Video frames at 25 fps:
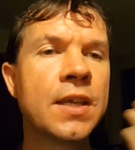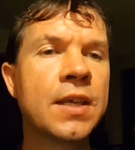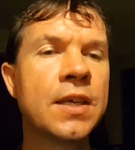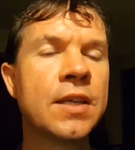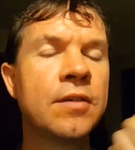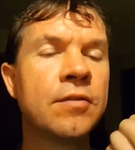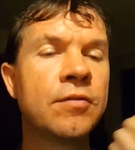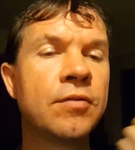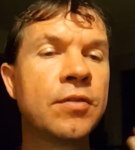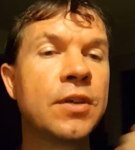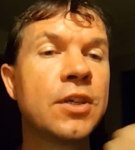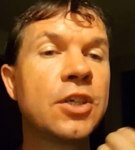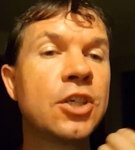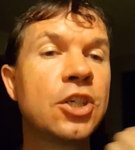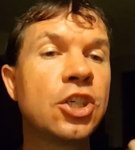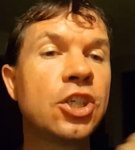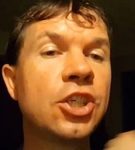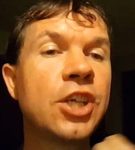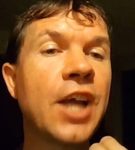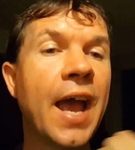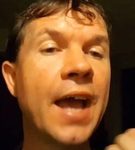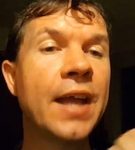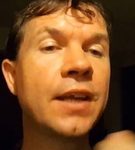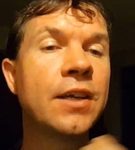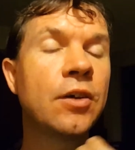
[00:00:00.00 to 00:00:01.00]
kind of
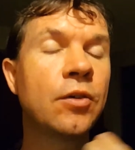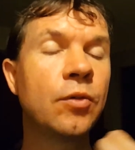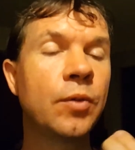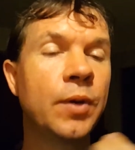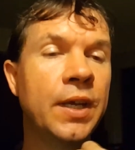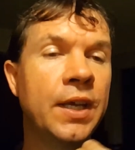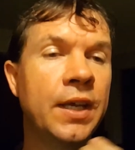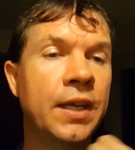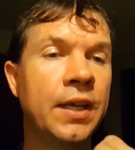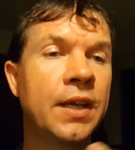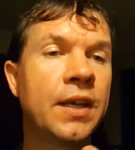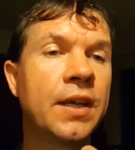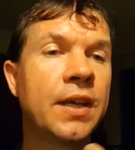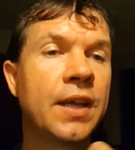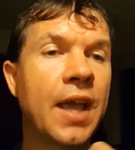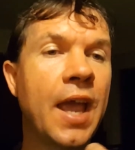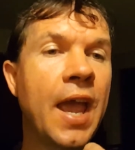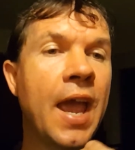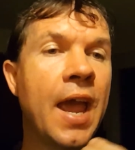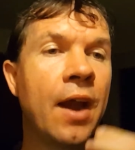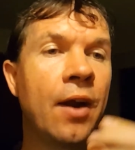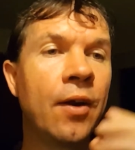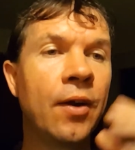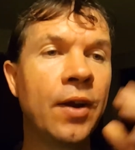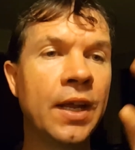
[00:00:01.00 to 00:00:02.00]
shadowy
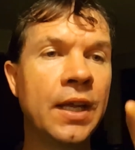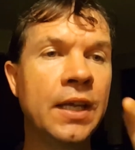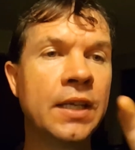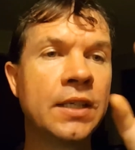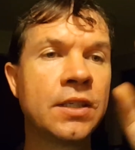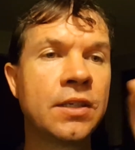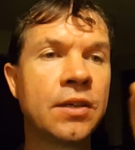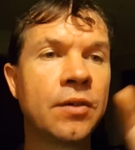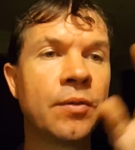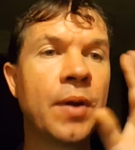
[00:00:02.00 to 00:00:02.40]
areas